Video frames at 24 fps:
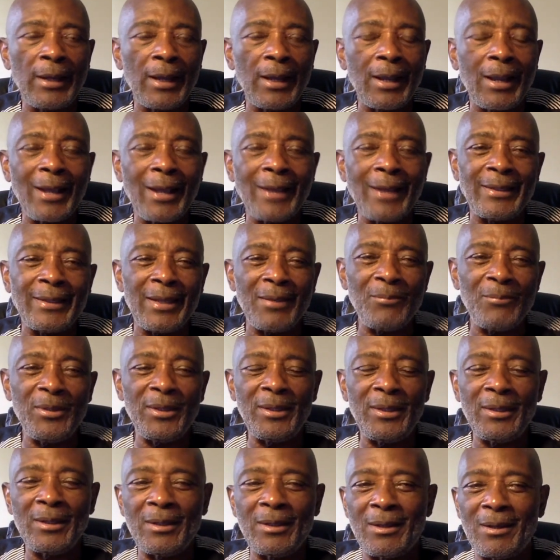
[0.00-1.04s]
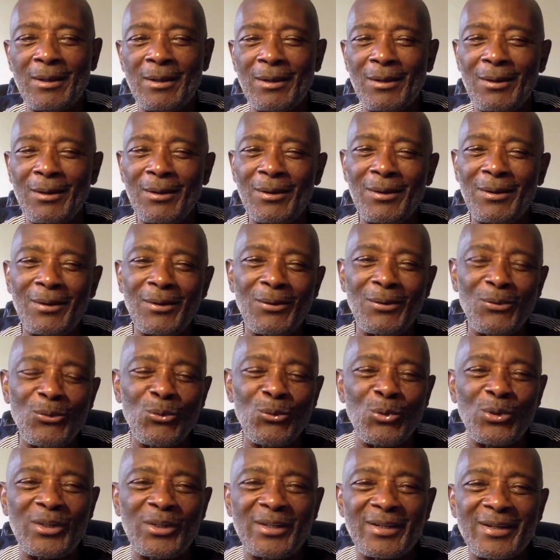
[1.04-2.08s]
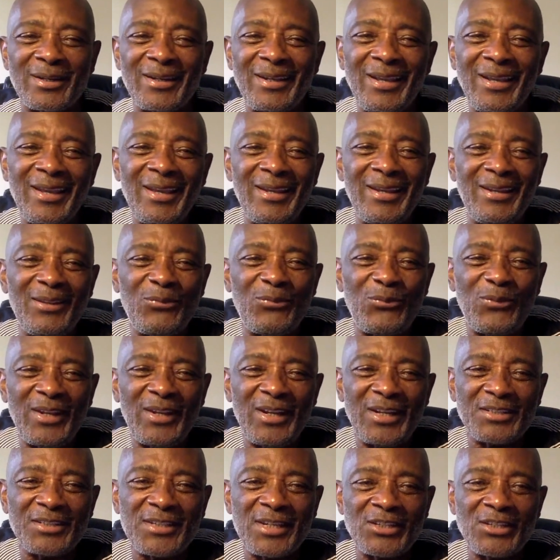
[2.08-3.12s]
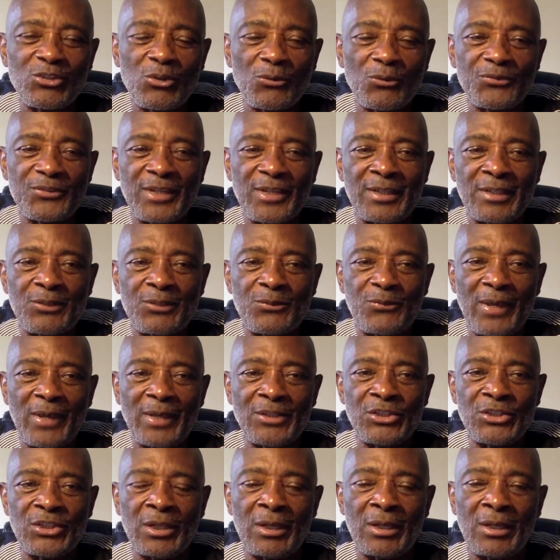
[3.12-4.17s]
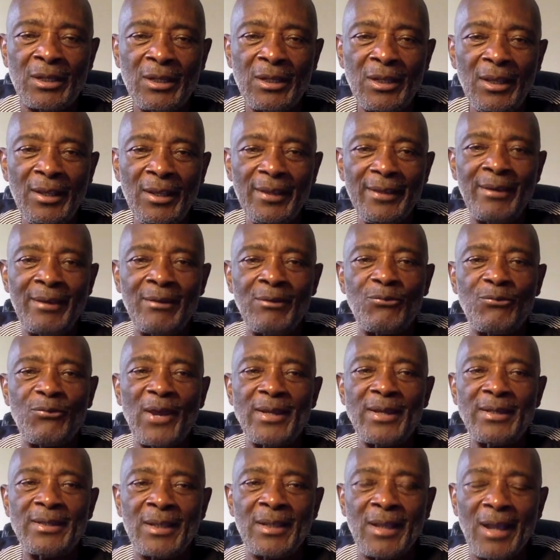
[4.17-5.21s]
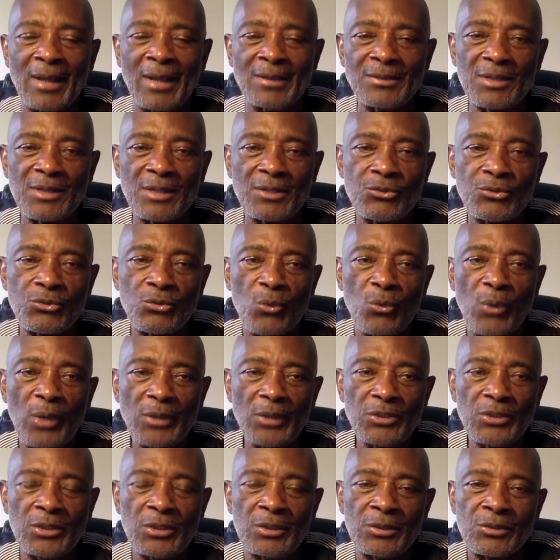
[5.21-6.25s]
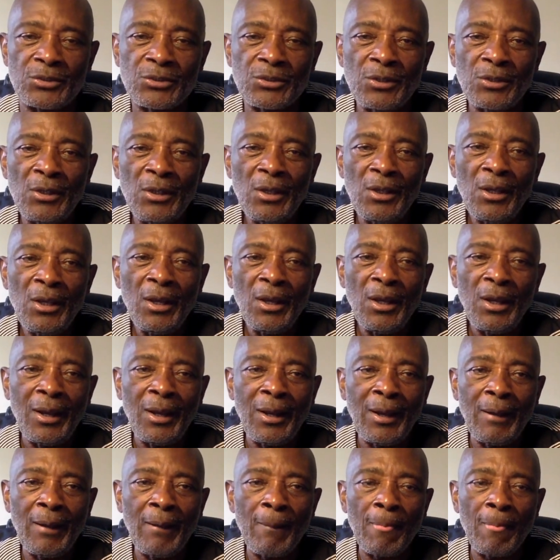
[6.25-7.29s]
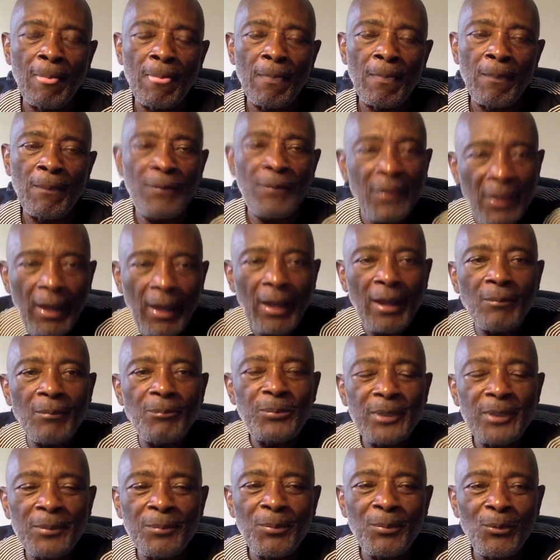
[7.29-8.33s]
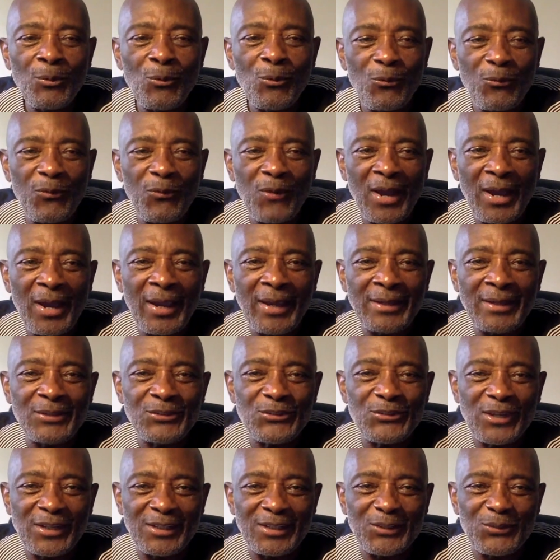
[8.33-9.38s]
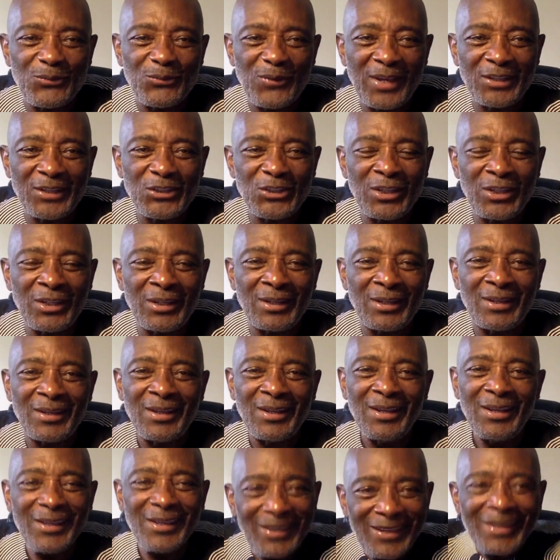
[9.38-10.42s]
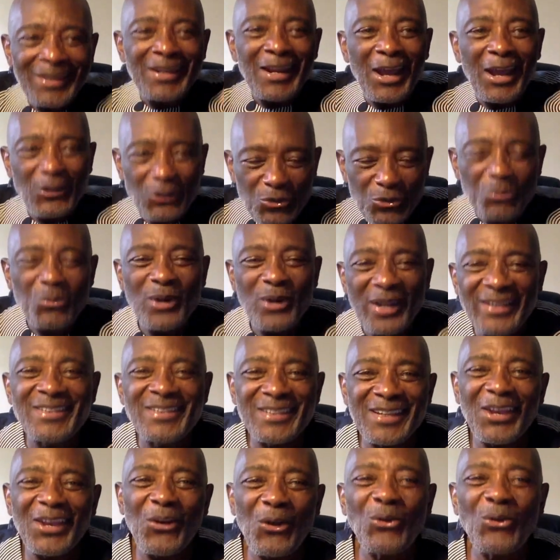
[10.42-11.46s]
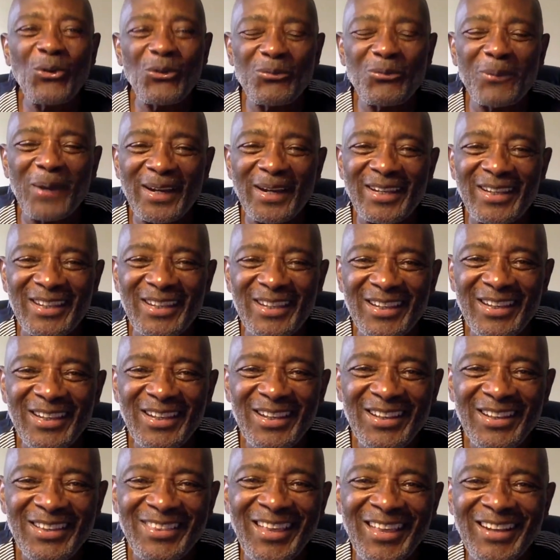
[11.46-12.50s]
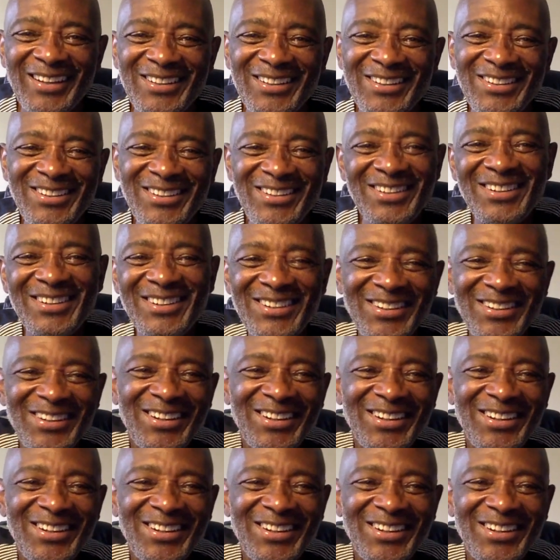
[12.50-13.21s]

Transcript: an academic would really feel a sense of satisfaction in finding answers to questions. Um, there are people who find satisfaction in accumulating a lot of money, that